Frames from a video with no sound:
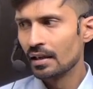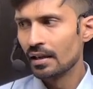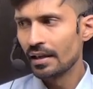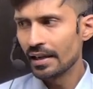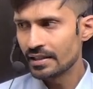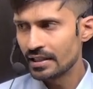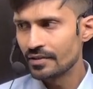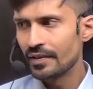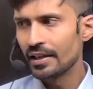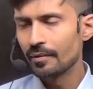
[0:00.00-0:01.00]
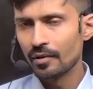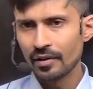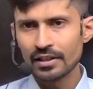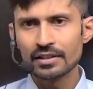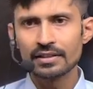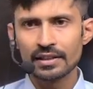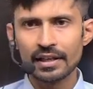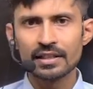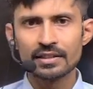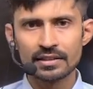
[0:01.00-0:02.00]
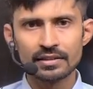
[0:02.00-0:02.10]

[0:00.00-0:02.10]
X is variable. What is x?